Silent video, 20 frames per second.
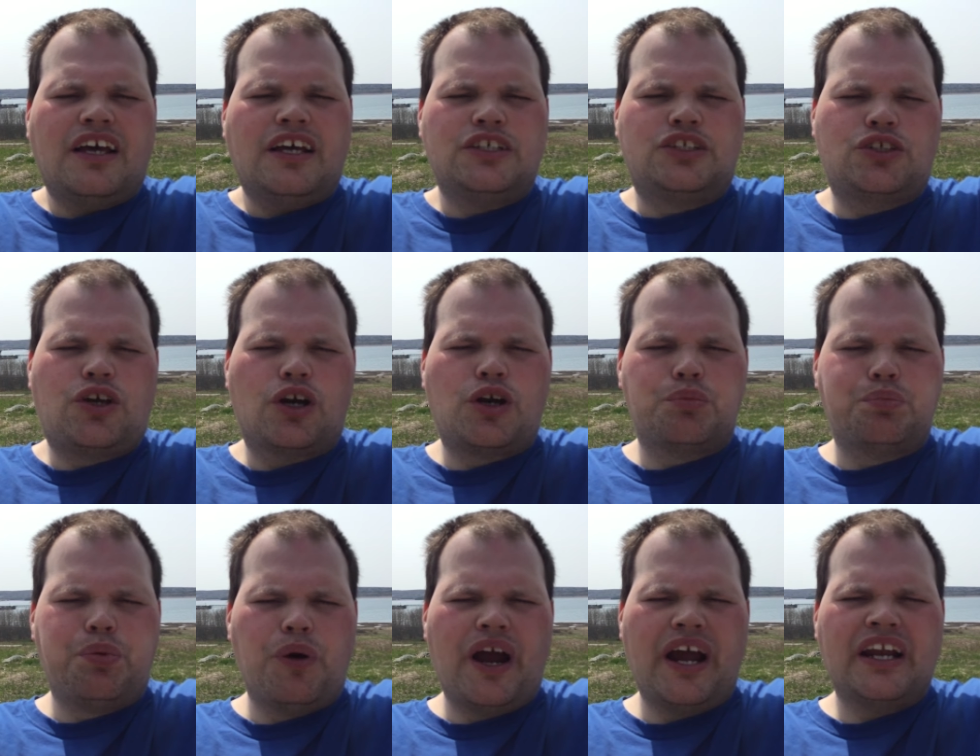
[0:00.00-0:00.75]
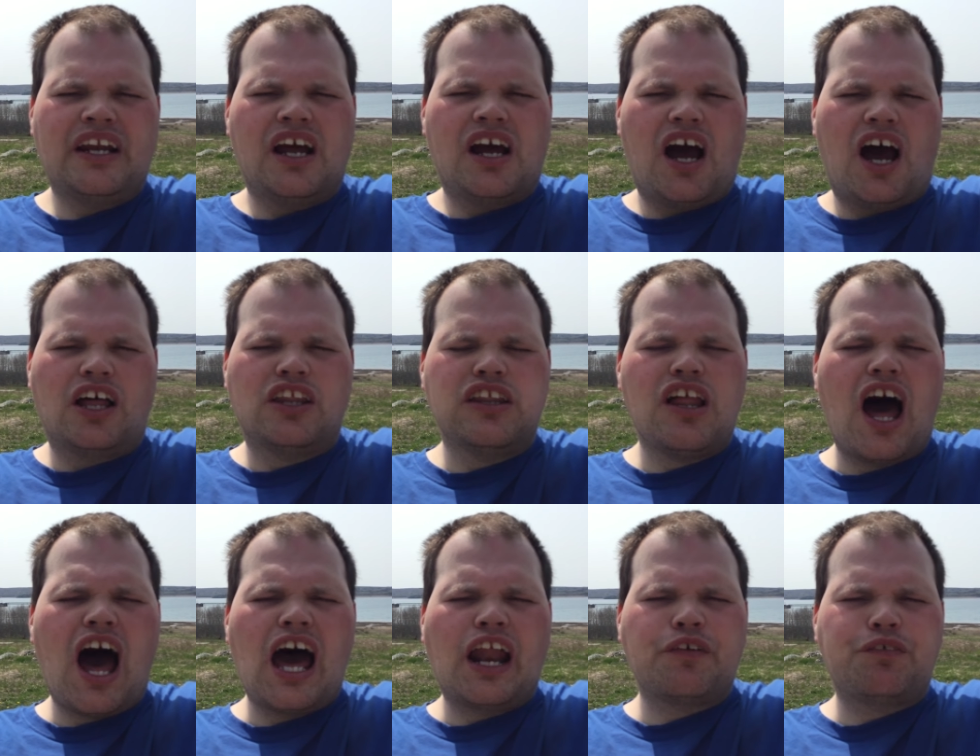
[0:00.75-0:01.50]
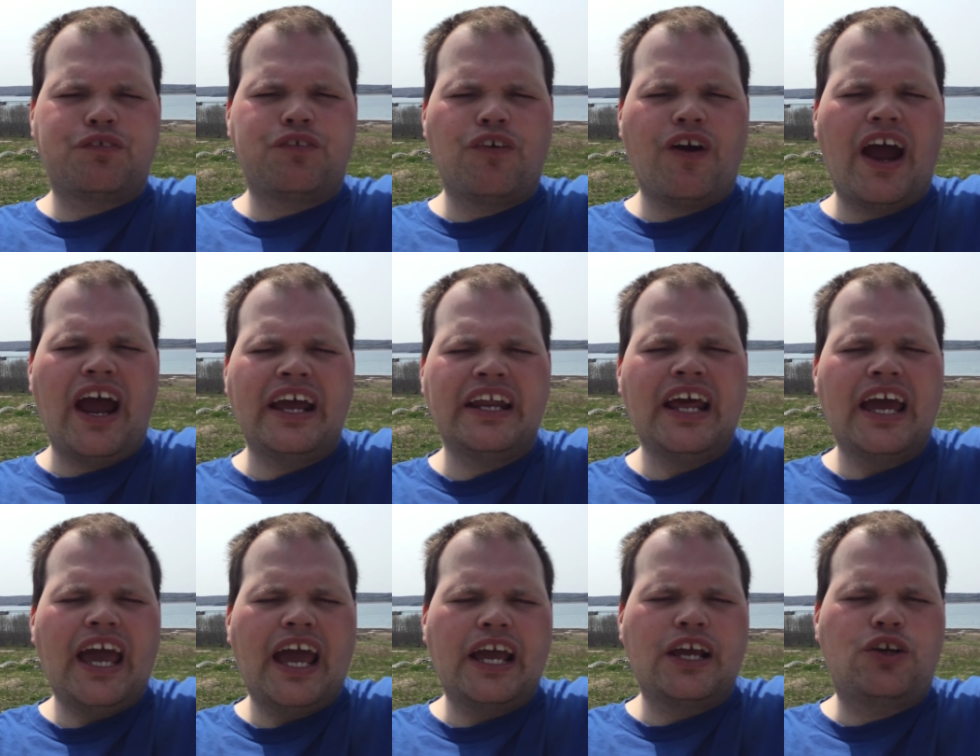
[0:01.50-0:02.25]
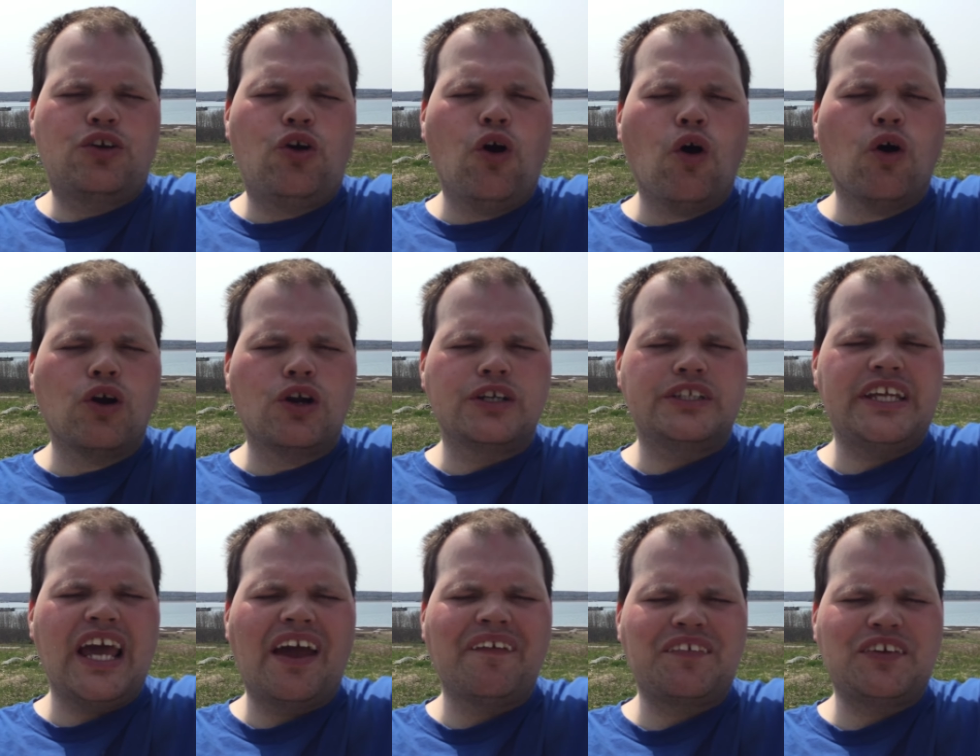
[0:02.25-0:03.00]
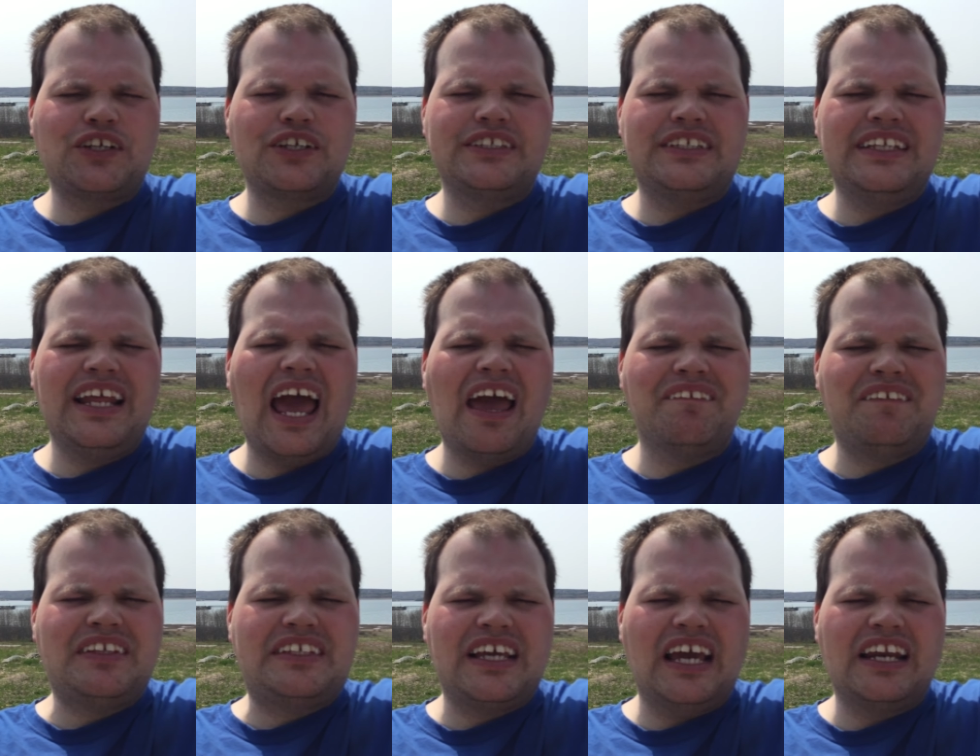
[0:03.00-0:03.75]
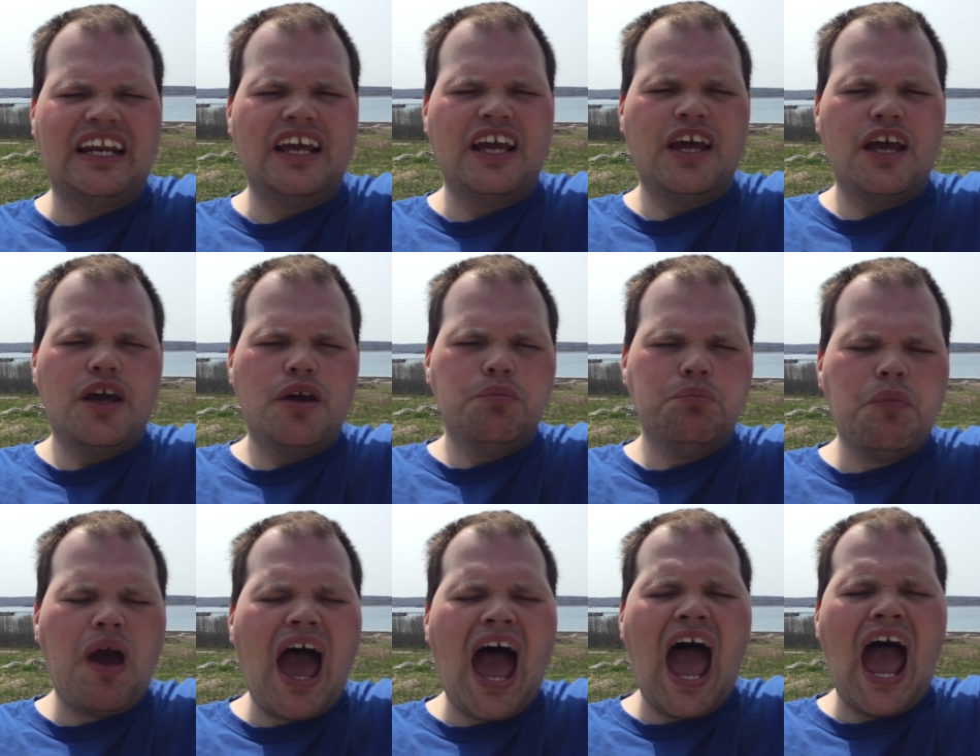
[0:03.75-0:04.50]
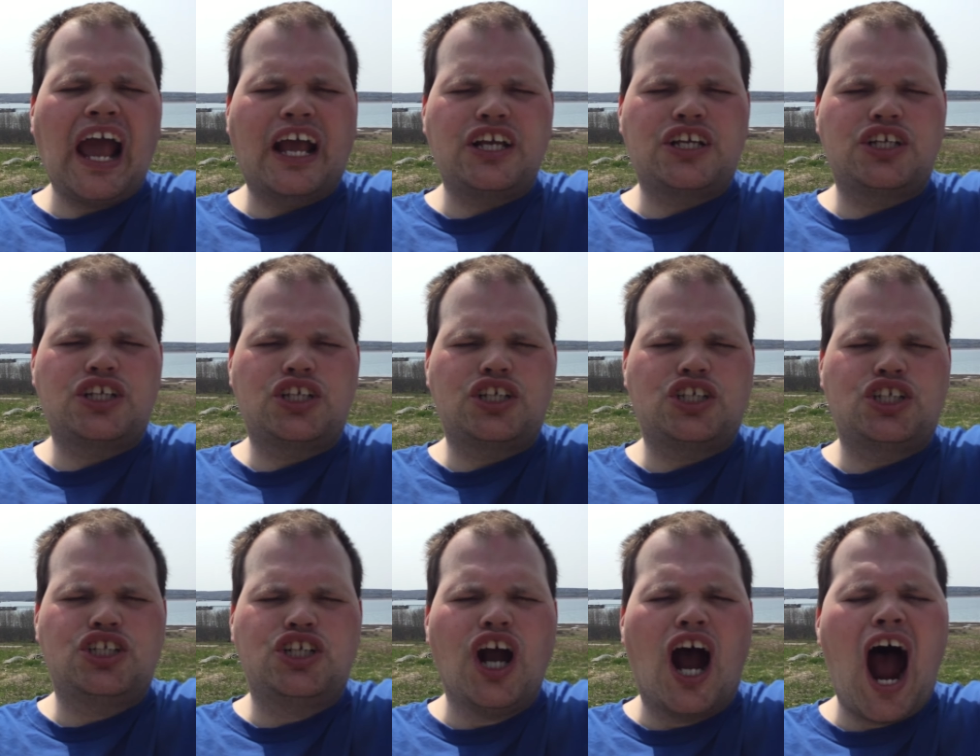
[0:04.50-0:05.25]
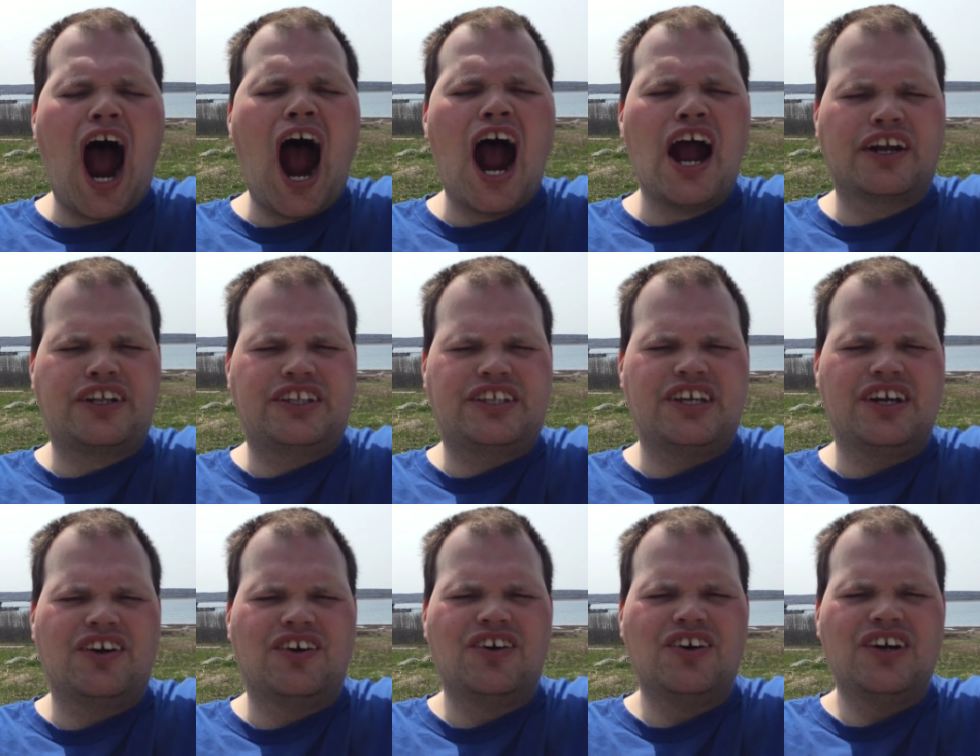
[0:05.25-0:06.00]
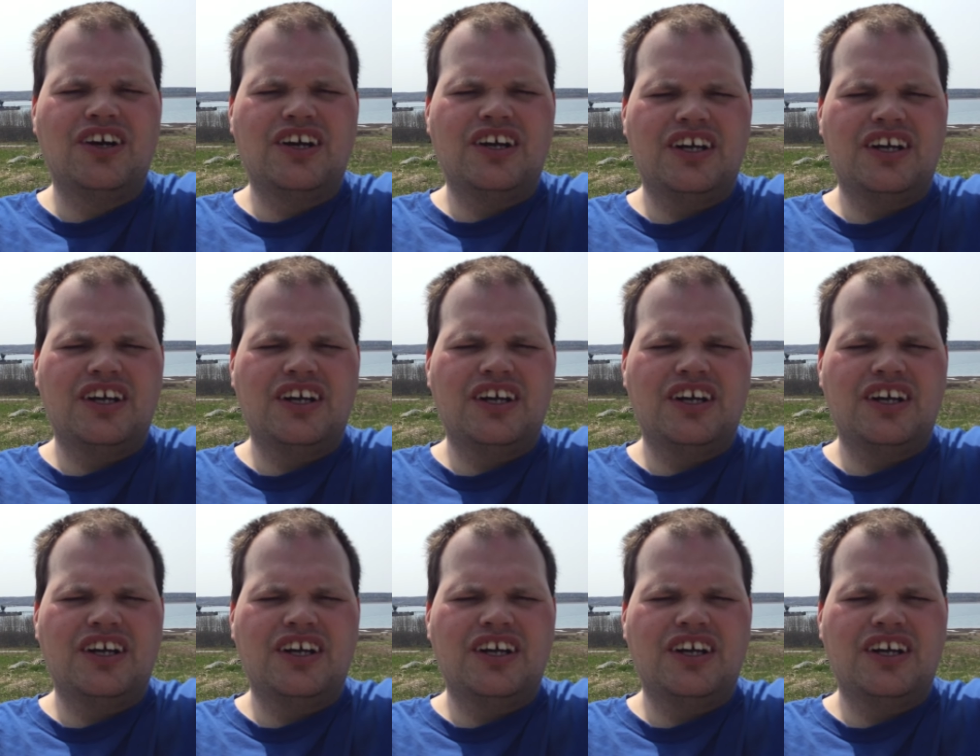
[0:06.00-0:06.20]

It's going to bring a lot of rain and cooler temperatures in Edmonton. Make sure to